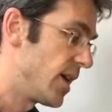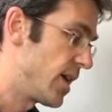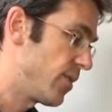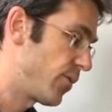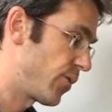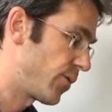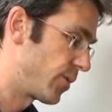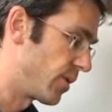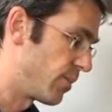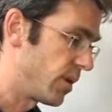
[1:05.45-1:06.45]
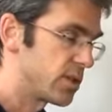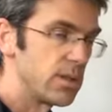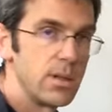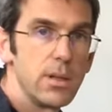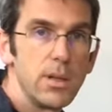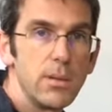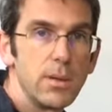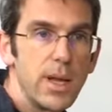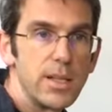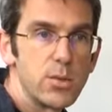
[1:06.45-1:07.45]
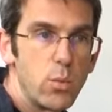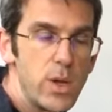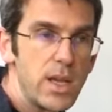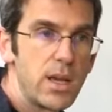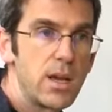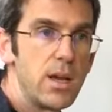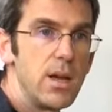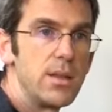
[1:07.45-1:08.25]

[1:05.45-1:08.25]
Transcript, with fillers: If the muscle gets weak,